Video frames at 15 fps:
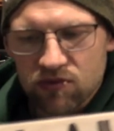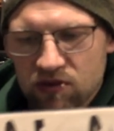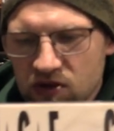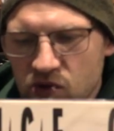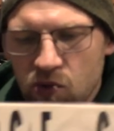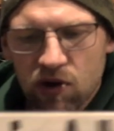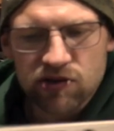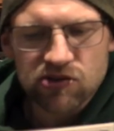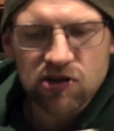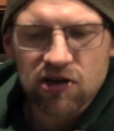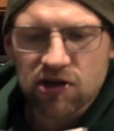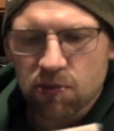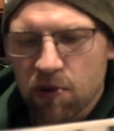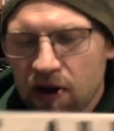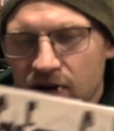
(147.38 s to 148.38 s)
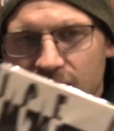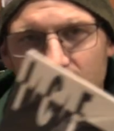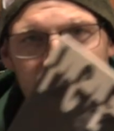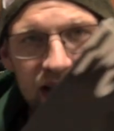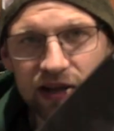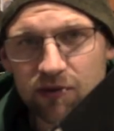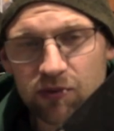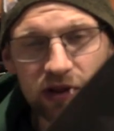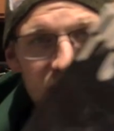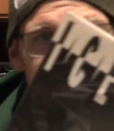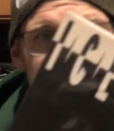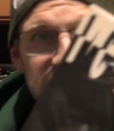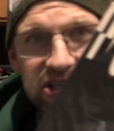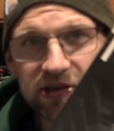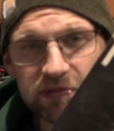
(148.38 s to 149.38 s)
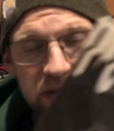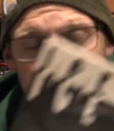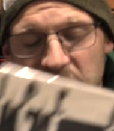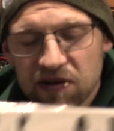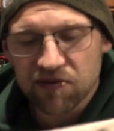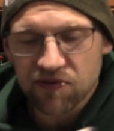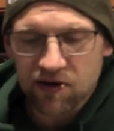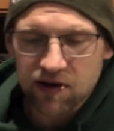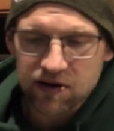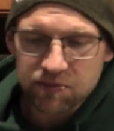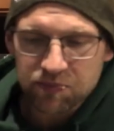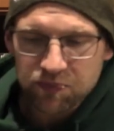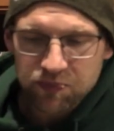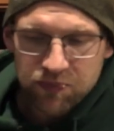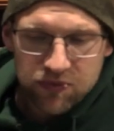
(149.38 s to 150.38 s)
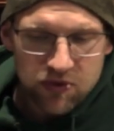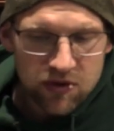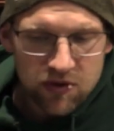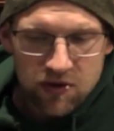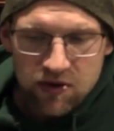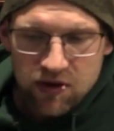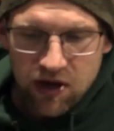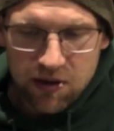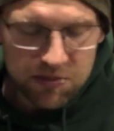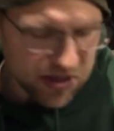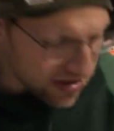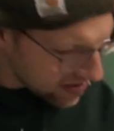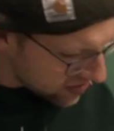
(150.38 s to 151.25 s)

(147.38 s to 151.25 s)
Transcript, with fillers: you want to talk about like relationship to P-Funk. I mean,